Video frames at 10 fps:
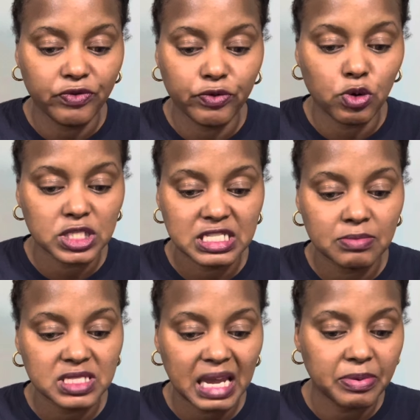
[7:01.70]
for
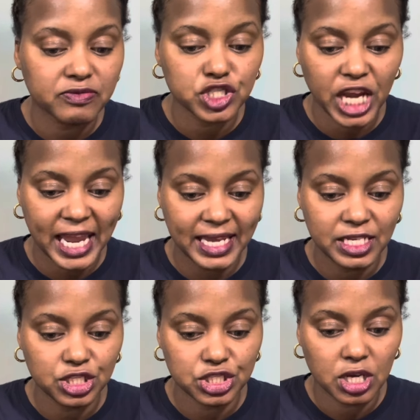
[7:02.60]
some type of
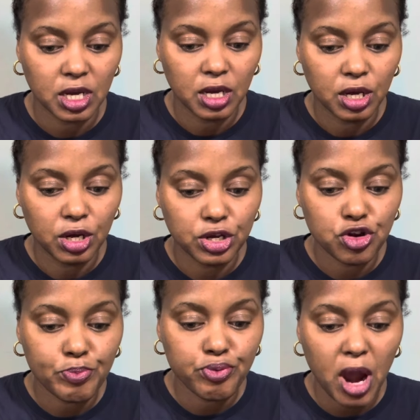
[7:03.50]
change.
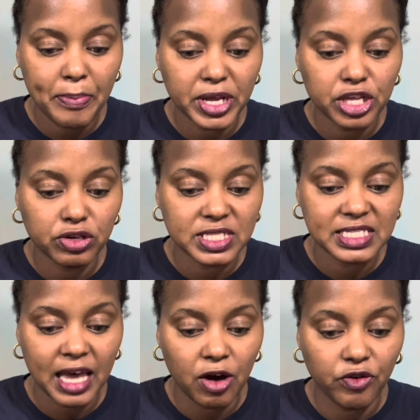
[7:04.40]
You're prepping
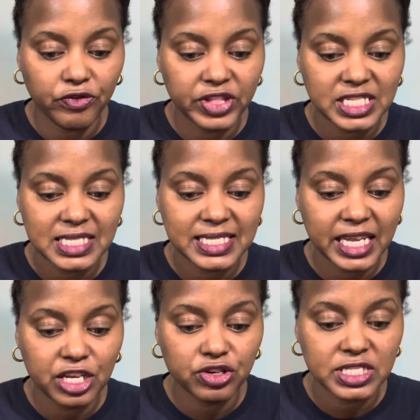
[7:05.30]
yourself. This is
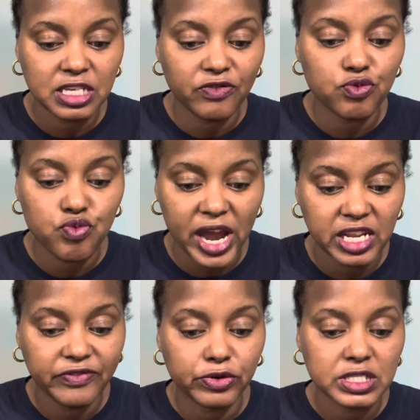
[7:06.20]
getting yourself
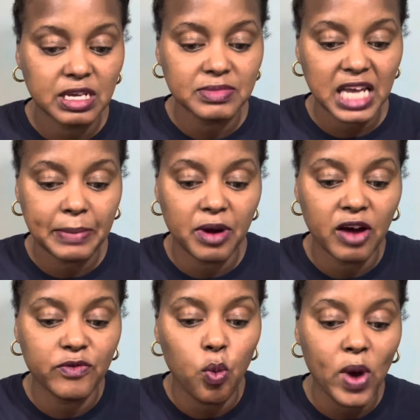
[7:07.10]
ready for some type
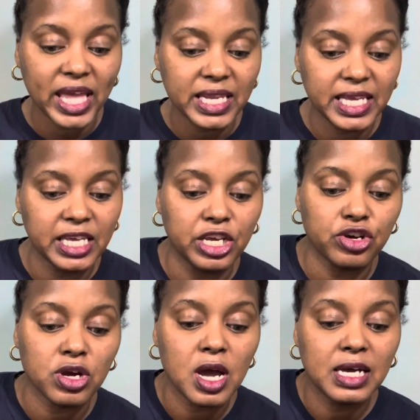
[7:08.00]
of win
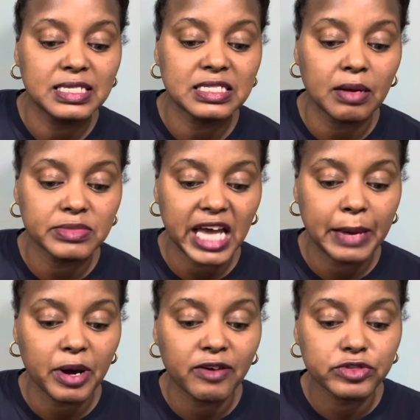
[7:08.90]
here, some
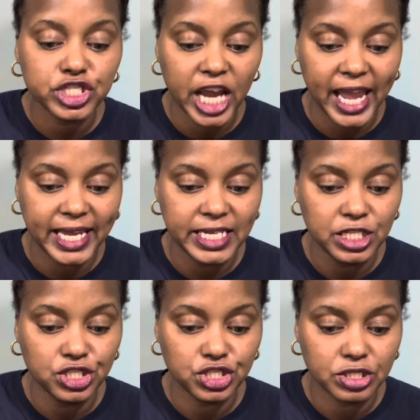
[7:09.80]
type of
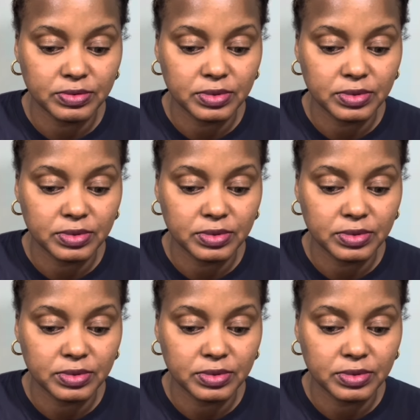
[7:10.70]
change.